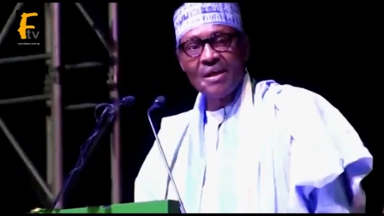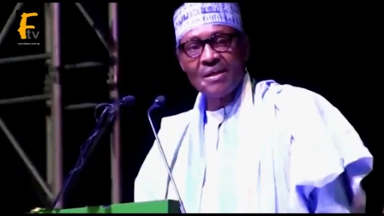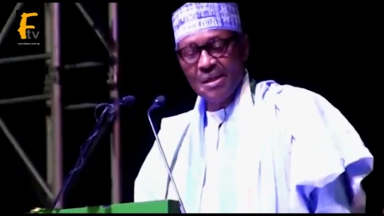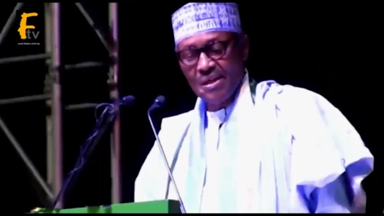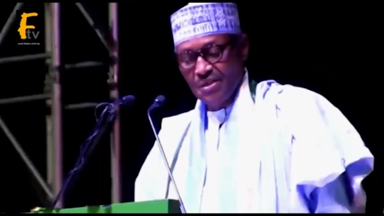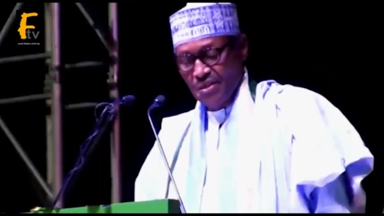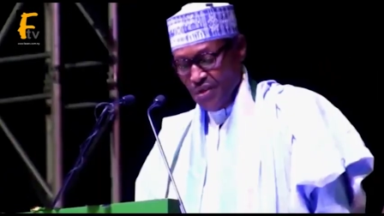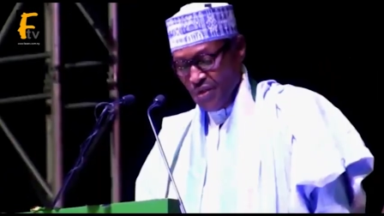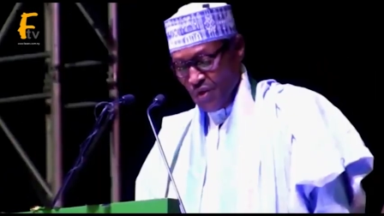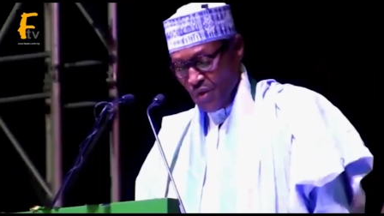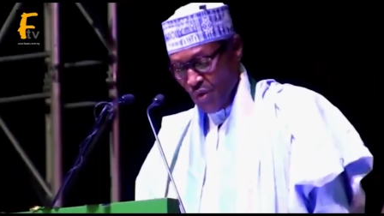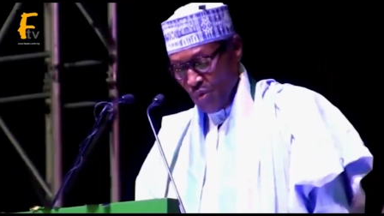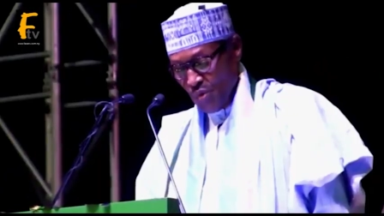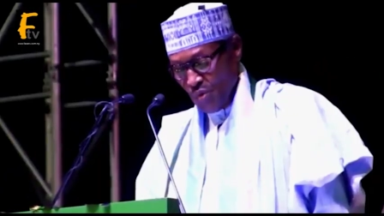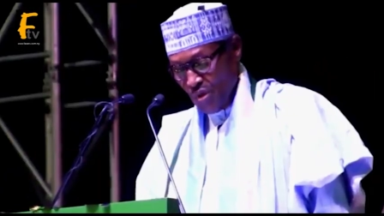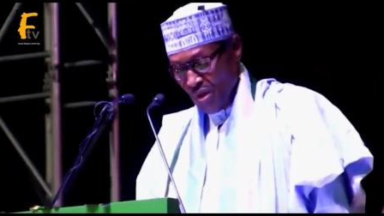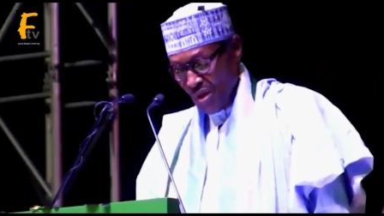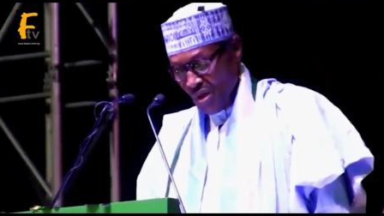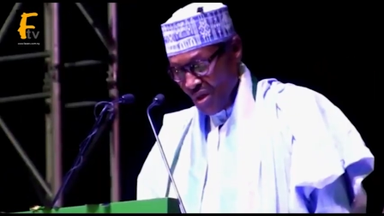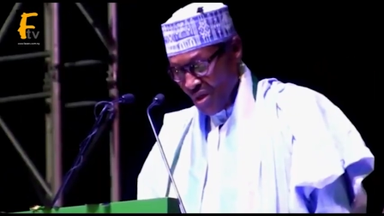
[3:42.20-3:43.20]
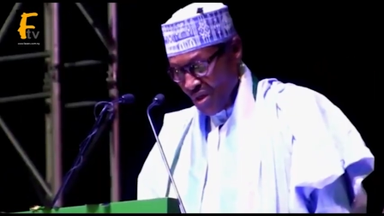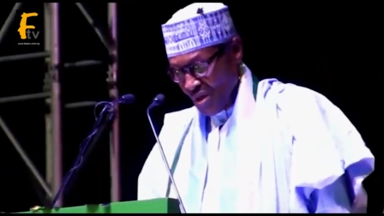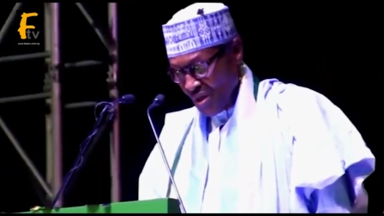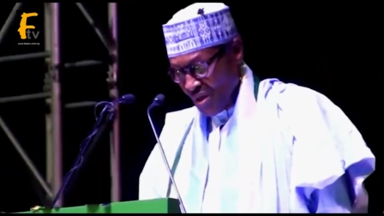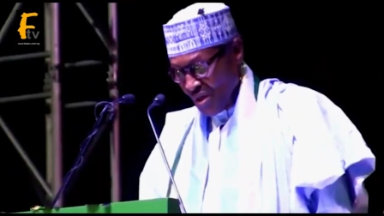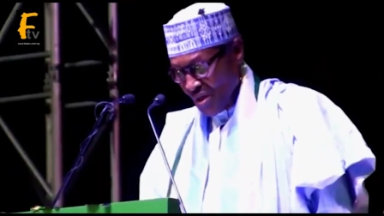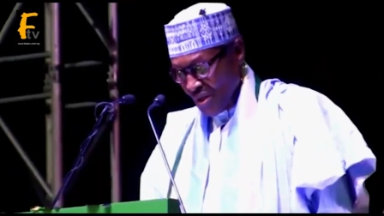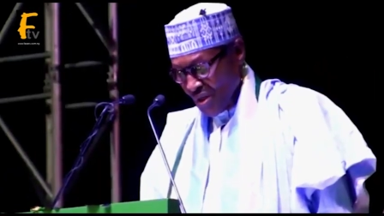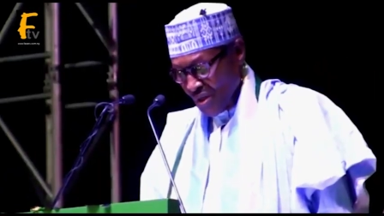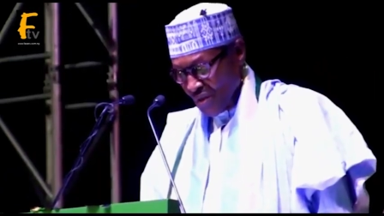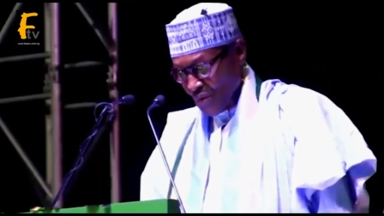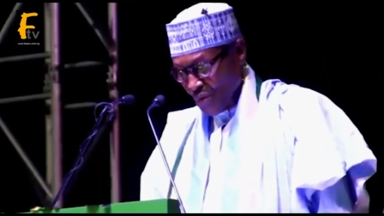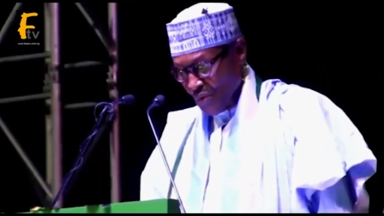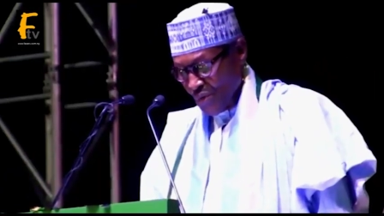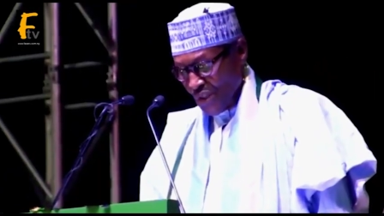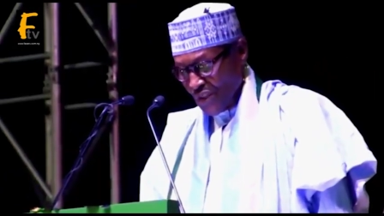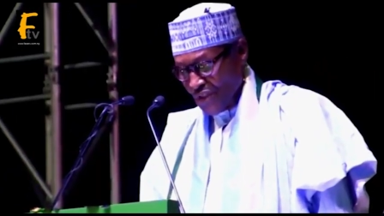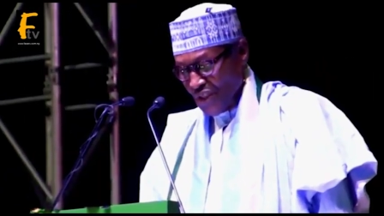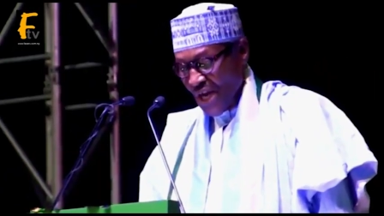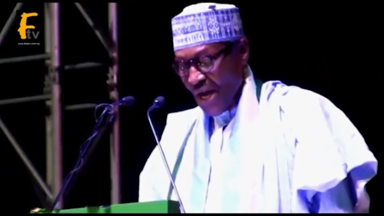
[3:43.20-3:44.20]
We gratitude to
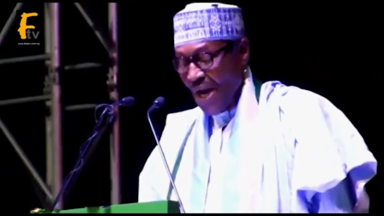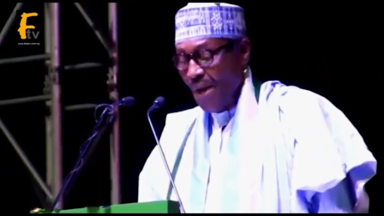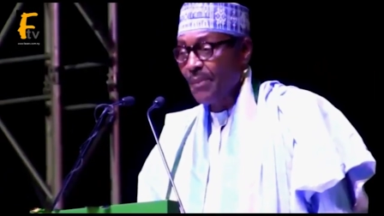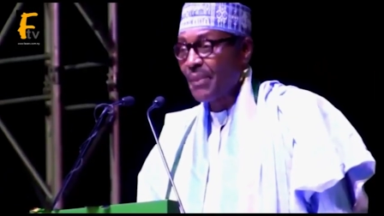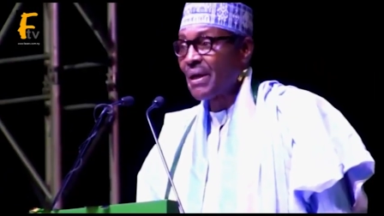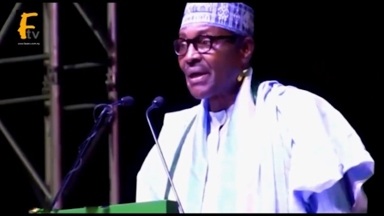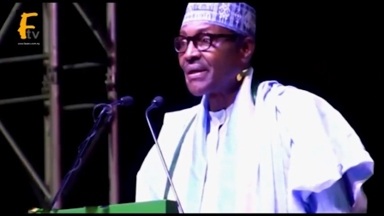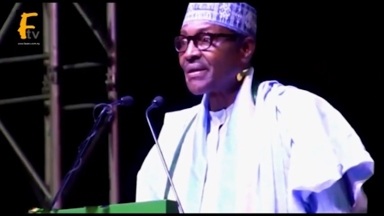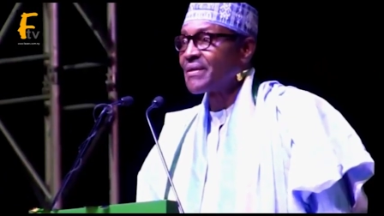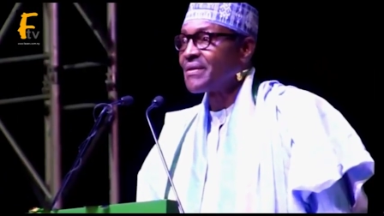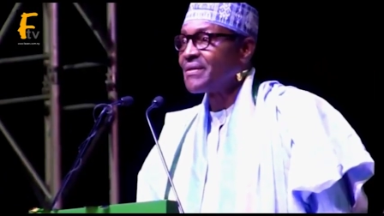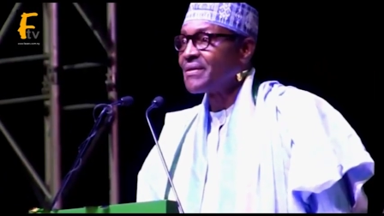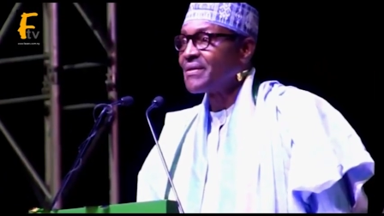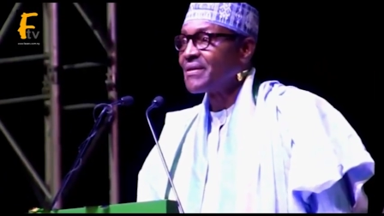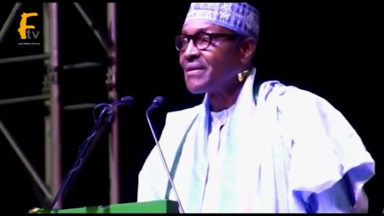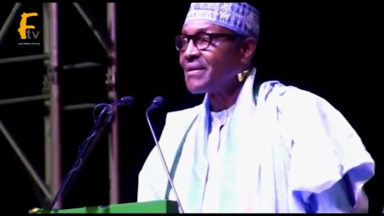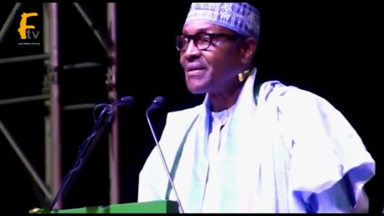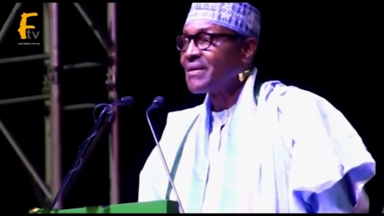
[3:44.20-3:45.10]
the chairman